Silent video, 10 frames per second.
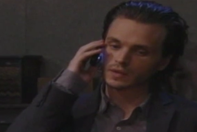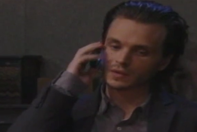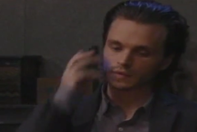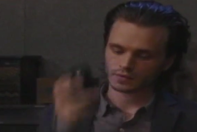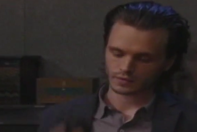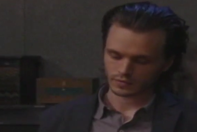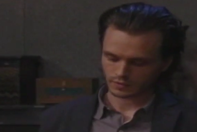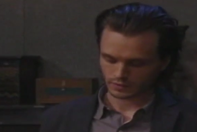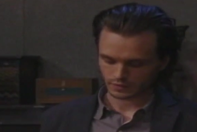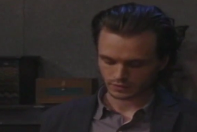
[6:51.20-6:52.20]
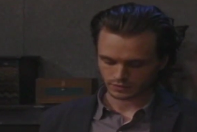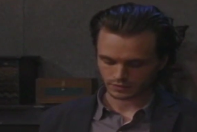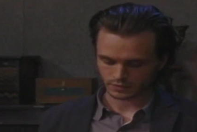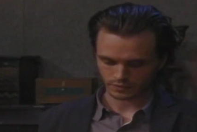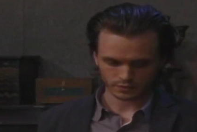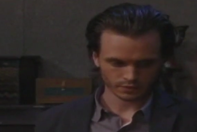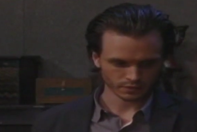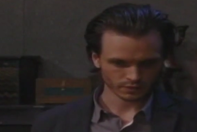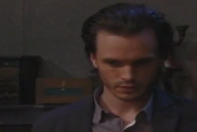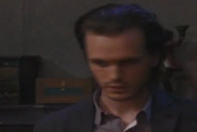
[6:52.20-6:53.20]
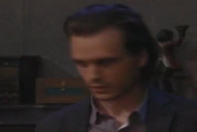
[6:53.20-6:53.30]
Nobody speaks.